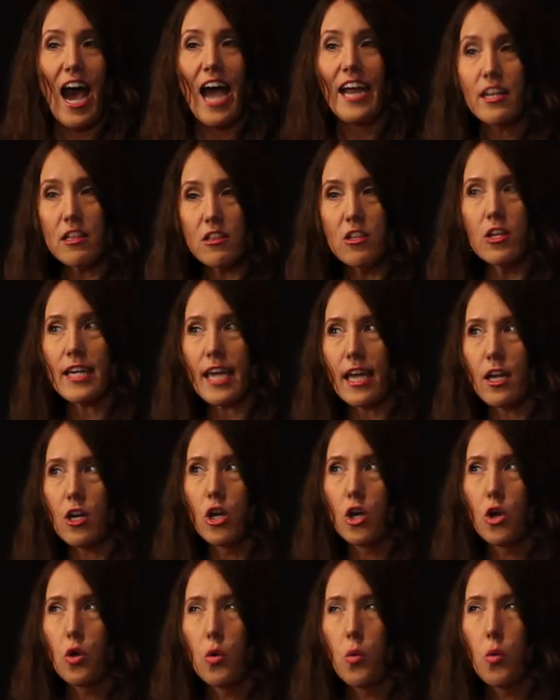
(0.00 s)
I had to look at
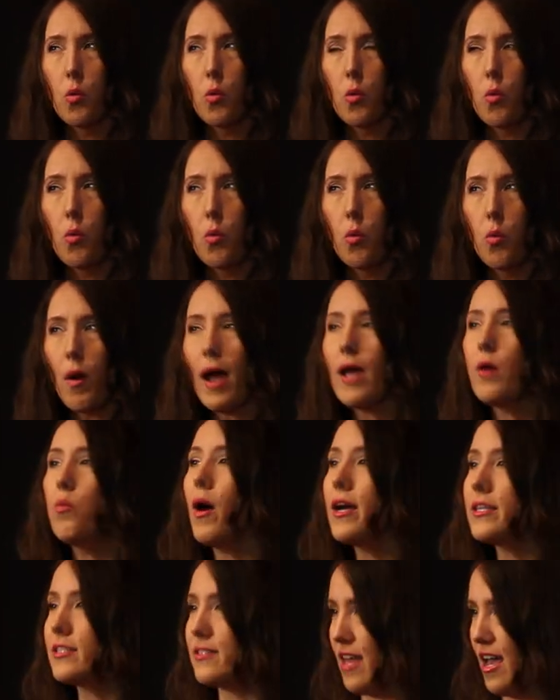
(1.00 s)
why
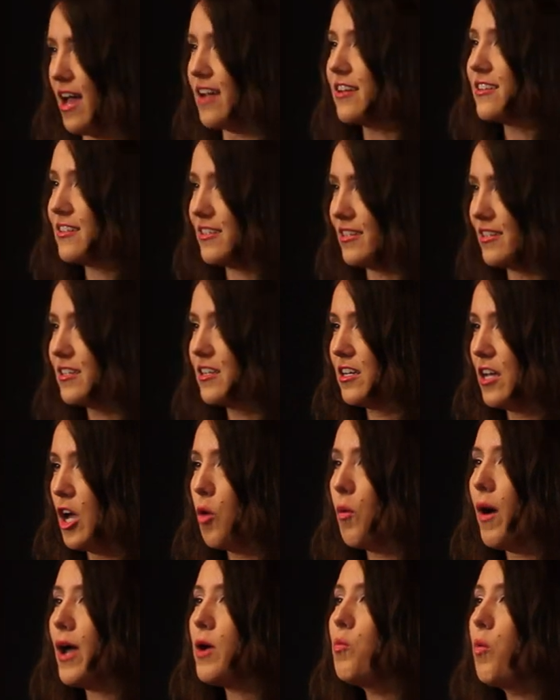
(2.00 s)
was that?
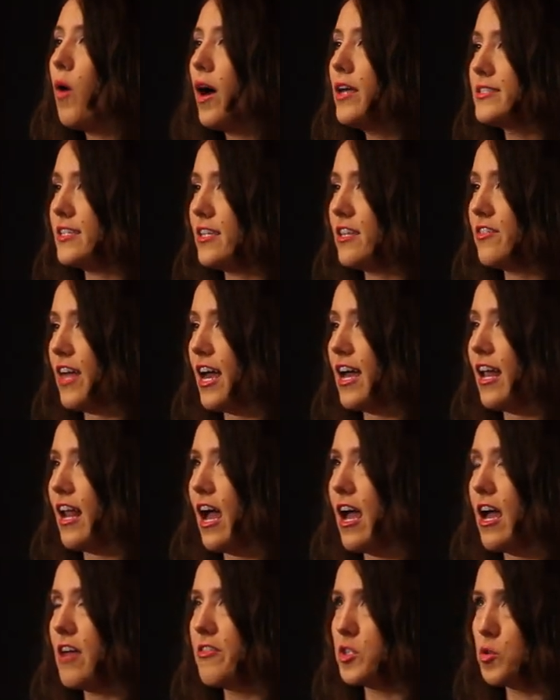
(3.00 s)
Why was it that
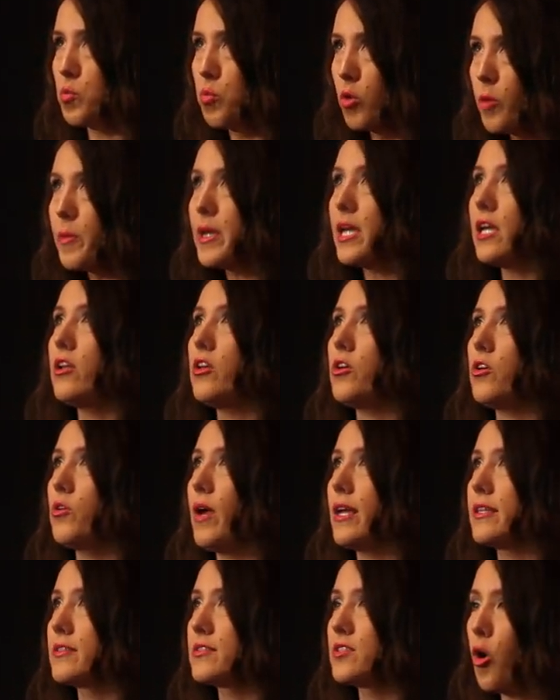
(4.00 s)
this woman who
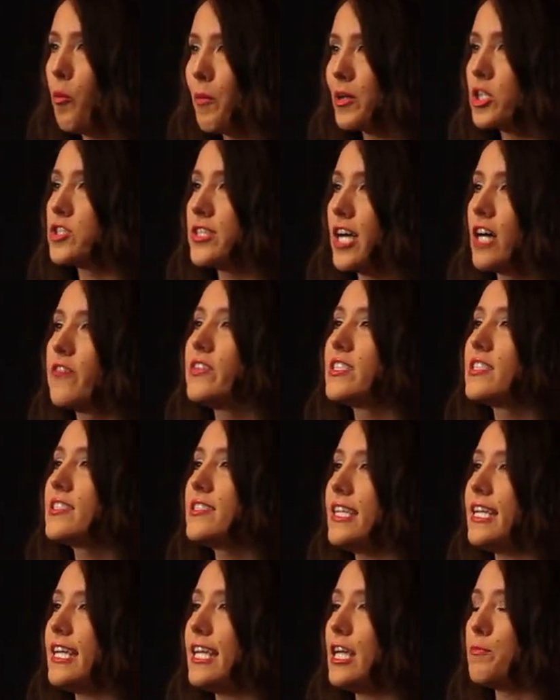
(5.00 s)
had so much self
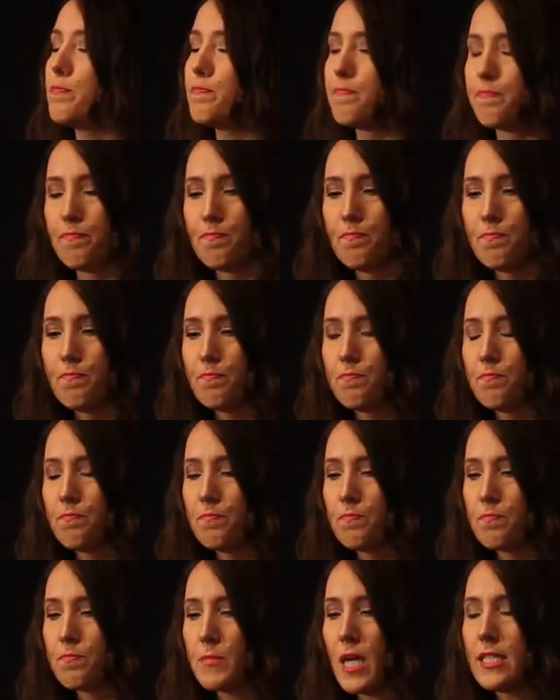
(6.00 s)
esteem
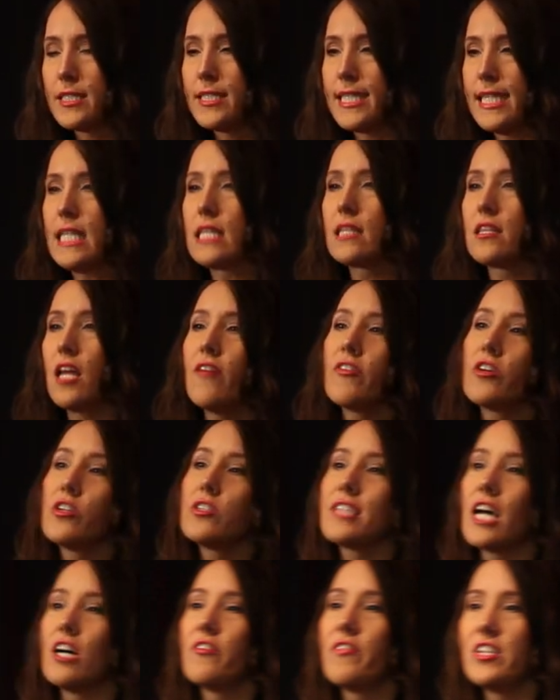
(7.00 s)
didn't love
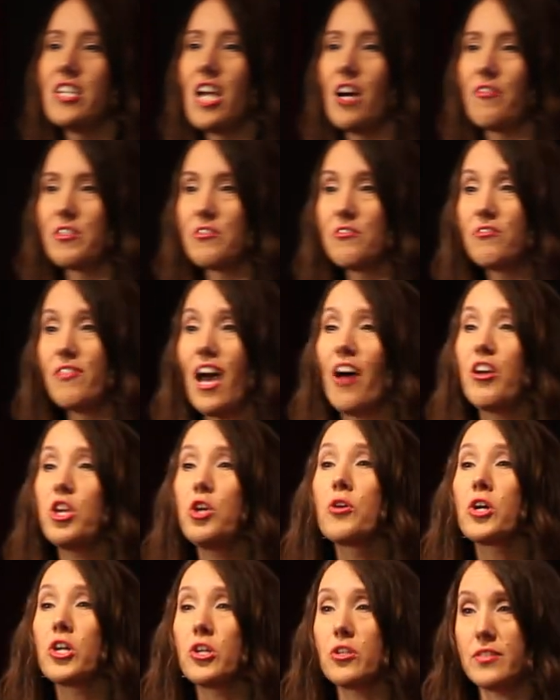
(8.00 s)
herself enough to
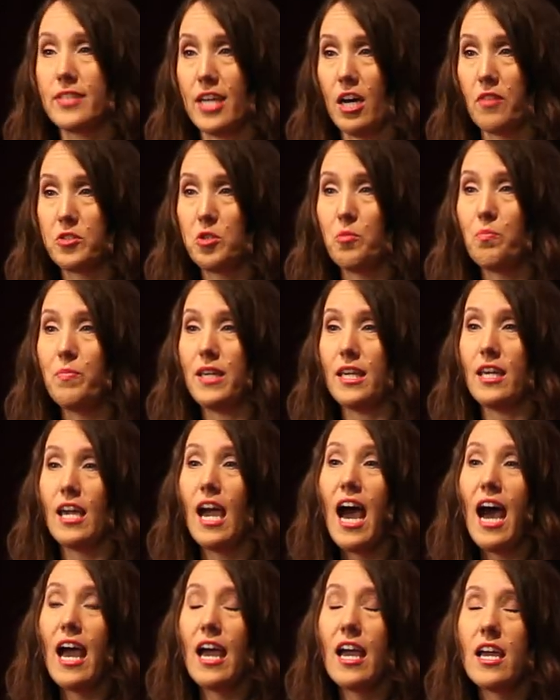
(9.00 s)
value herself, to be,
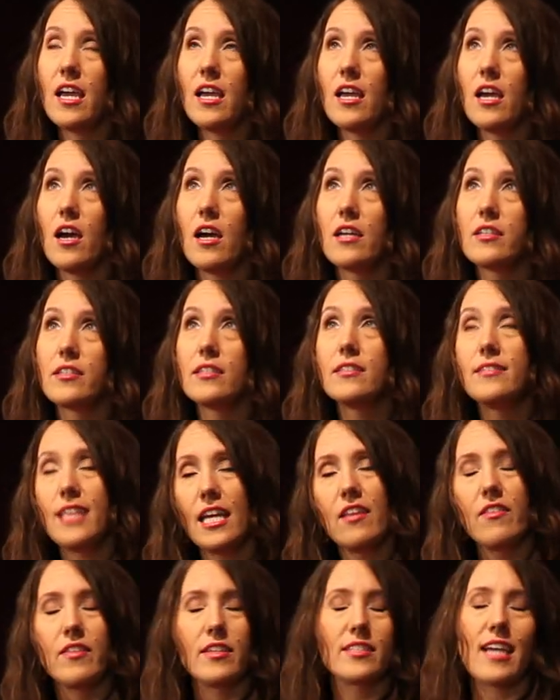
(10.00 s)
to say
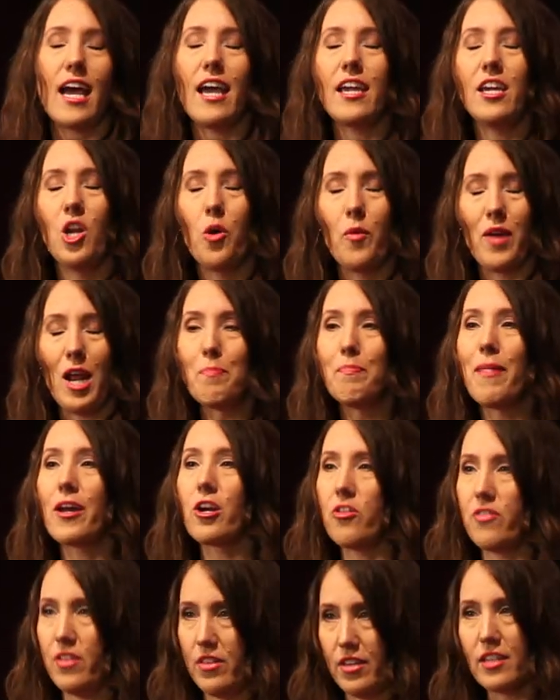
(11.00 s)
to this guy, you know what, I'm
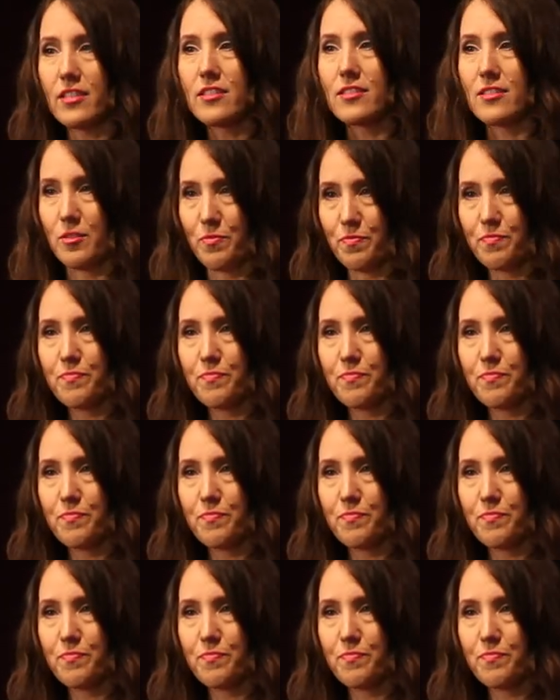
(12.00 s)
better than this?